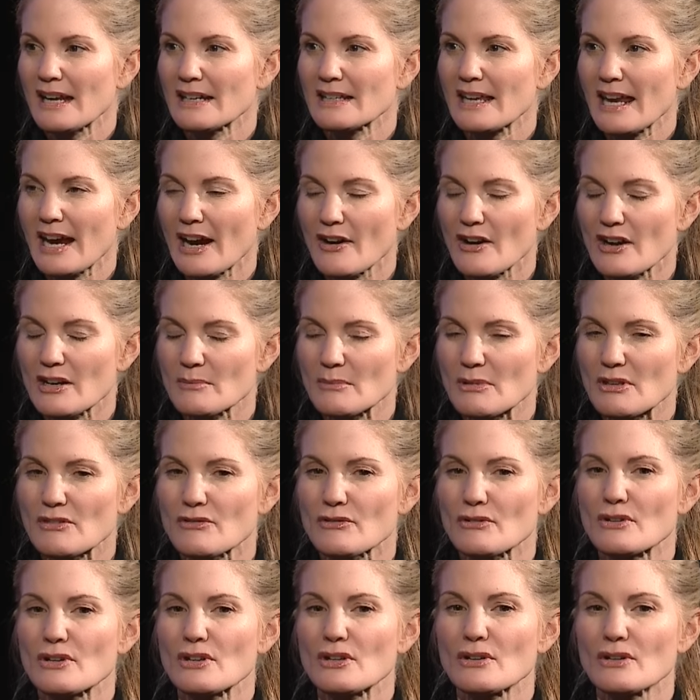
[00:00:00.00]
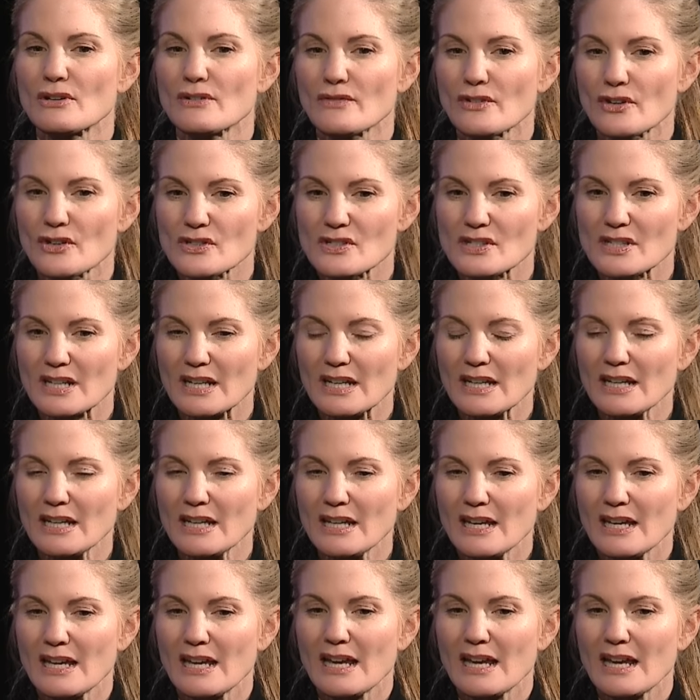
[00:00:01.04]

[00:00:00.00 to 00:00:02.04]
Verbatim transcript: and carried me through to university,